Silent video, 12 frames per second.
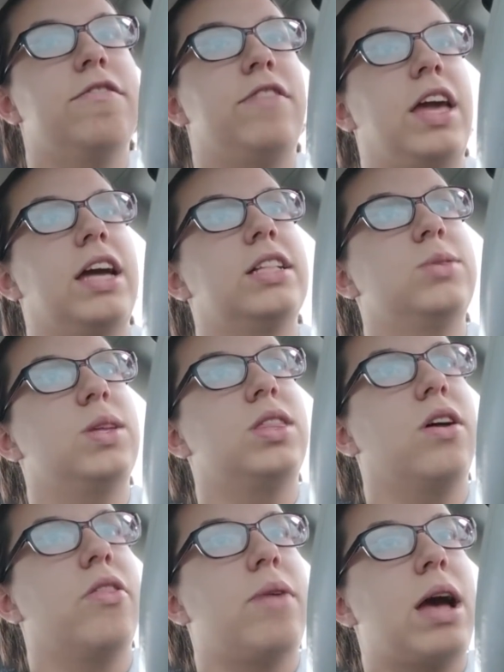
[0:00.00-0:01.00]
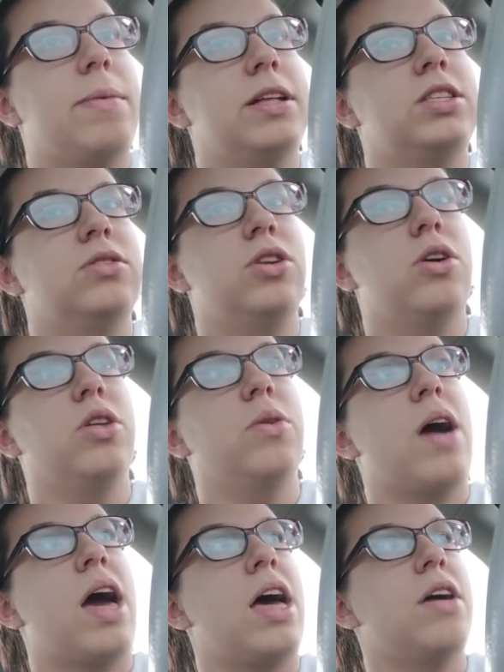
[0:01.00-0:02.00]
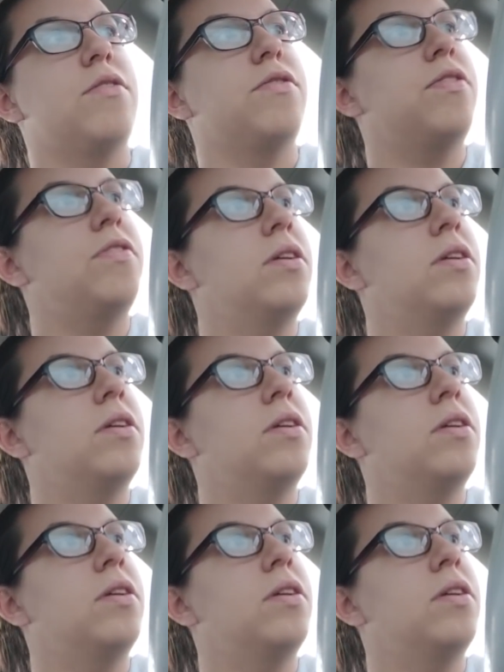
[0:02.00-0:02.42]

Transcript: vans with all the rabbits, you know you have